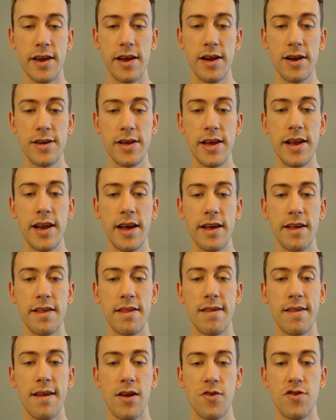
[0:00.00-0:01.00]
Giratina is
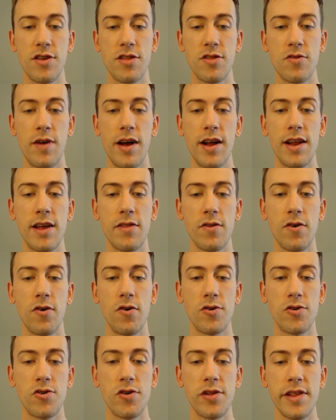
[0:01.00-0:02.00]
such a threat in the
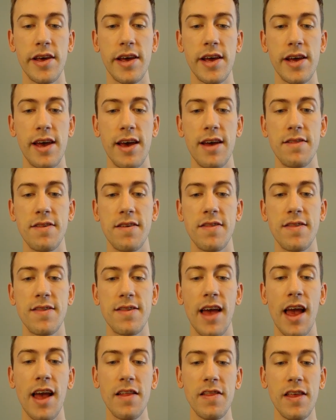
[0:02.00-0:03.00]
Ultra League. It's
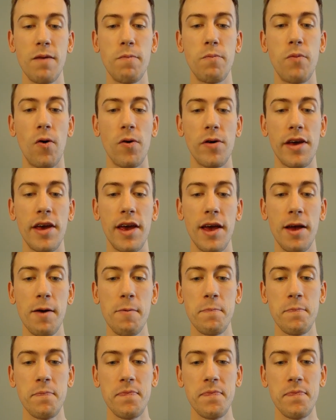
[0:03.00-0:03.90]
insanely bulky.